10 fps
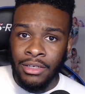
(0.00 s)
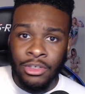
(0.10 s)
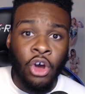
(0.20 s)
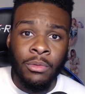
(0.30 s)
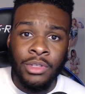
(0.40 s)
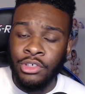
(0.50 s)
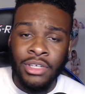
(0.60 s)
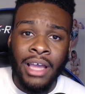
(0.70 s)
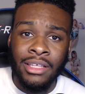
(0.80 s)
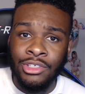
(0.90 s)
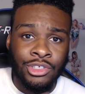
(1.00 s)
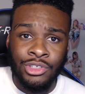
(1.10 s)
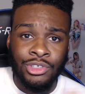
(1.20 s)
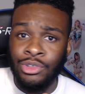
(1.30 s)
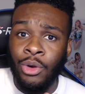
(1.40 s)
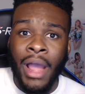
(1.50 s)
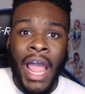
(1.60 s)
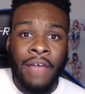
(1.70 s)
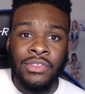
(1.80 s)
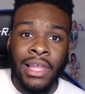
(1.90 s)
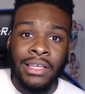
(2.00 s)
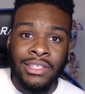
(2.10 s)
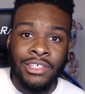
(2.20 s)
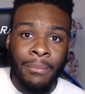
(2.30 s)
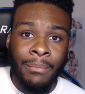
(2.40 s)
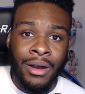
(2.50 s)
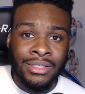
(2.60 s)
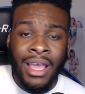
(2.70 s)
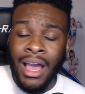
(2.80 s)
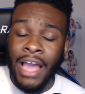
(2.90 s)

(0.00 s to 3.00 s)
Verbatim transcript: No, you're not. You don't have to like the Young Bucks.